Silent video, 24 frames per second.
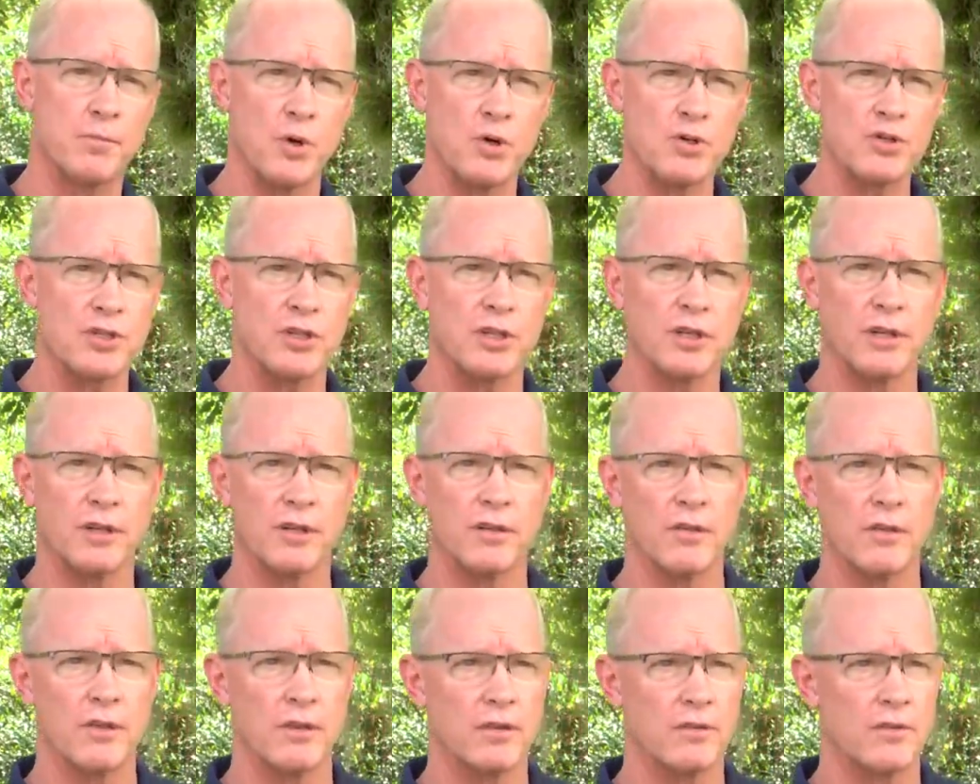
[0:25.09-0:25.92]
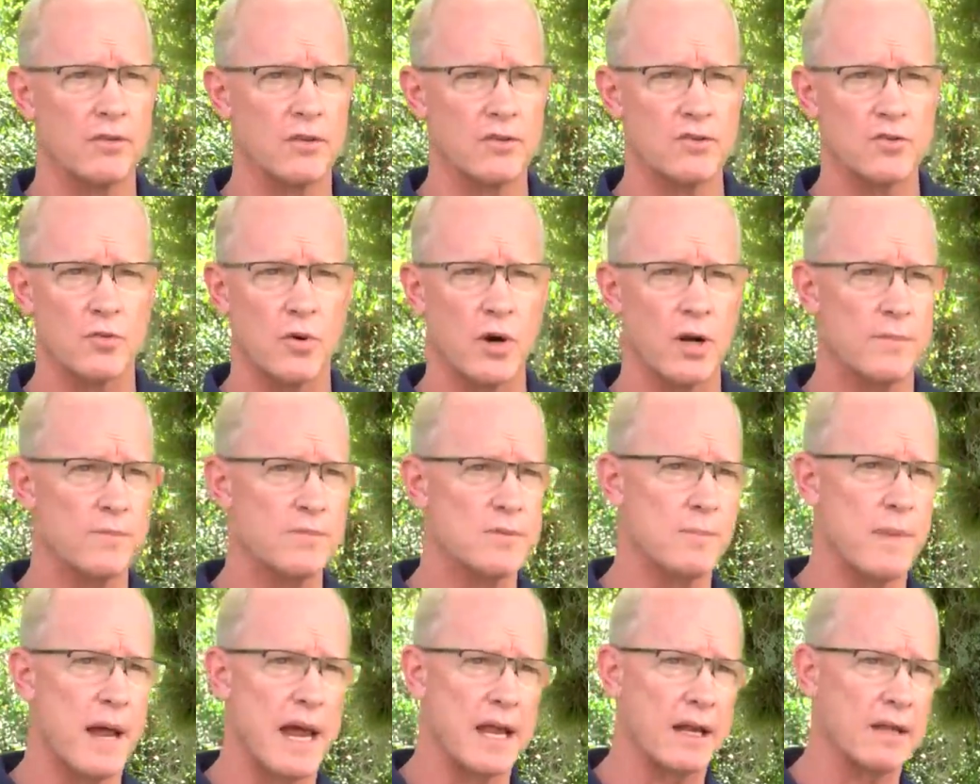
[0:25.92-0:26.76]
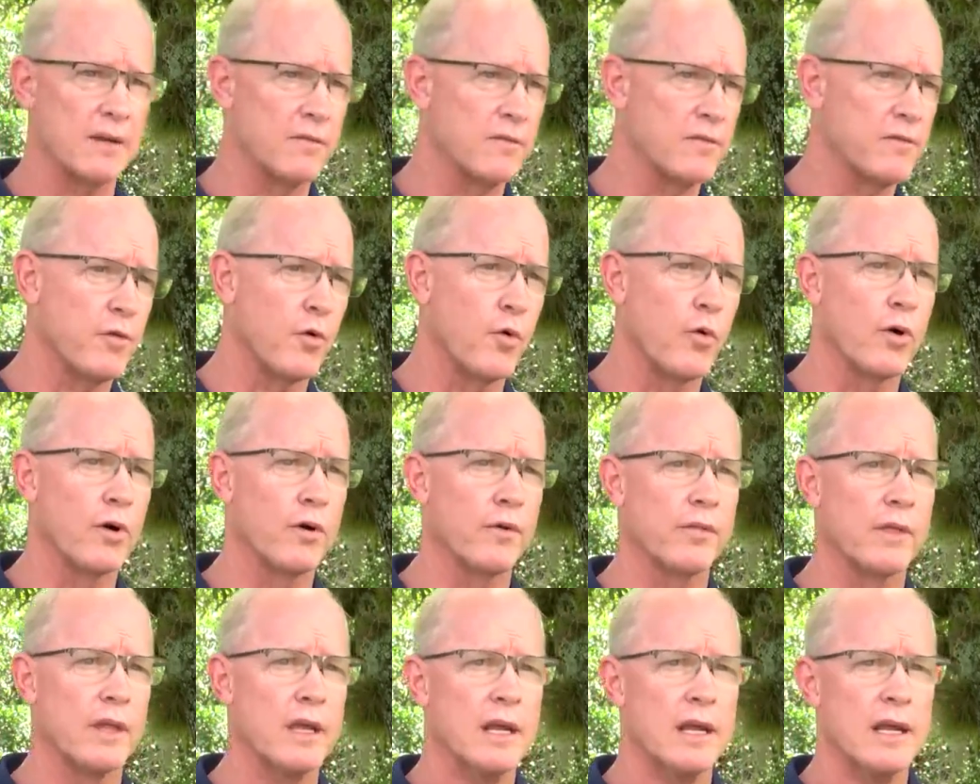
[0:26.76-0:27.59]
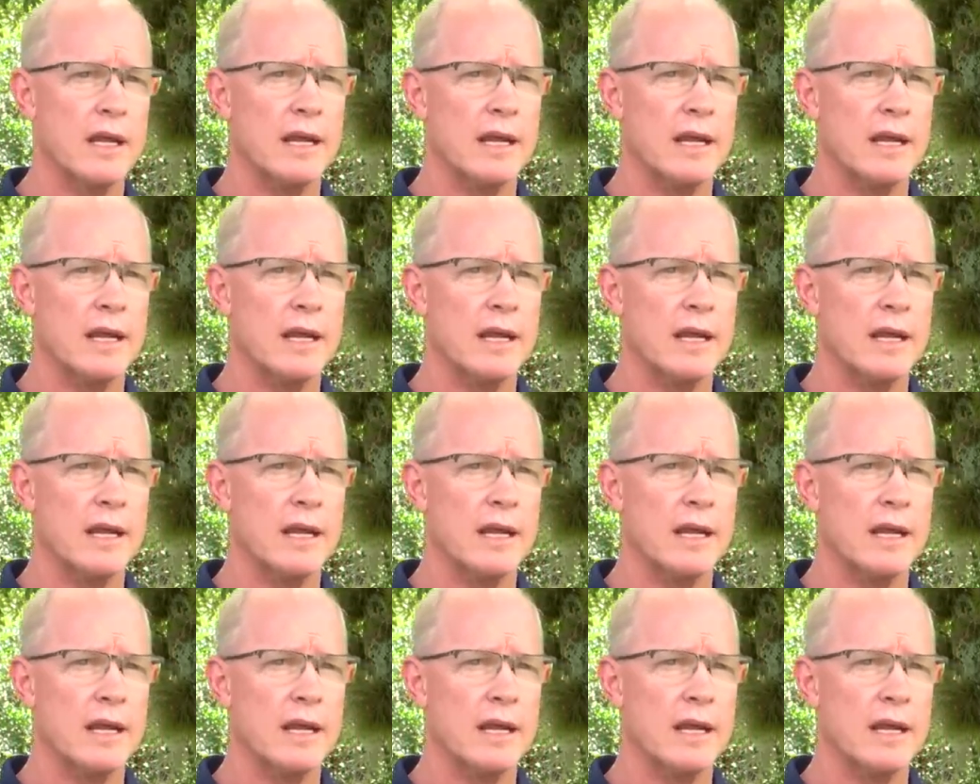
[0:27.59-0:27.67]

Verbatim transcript: pushing the, the shrubs back and forth